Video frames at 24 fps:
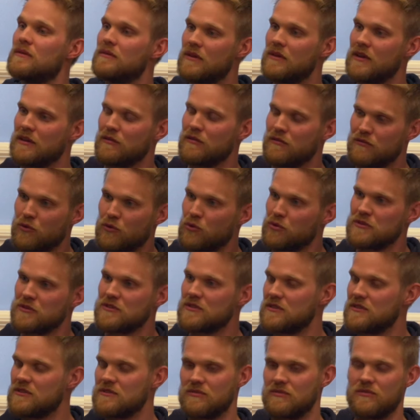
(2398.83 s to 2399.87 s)
Like
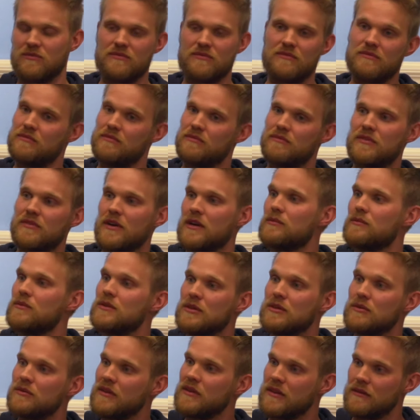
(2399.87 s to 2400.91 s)
foresters, frick, we
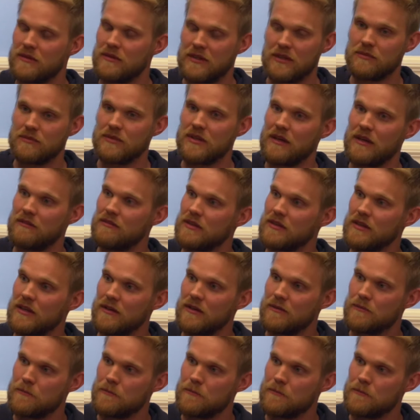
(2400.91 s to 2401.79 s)
deal with everything.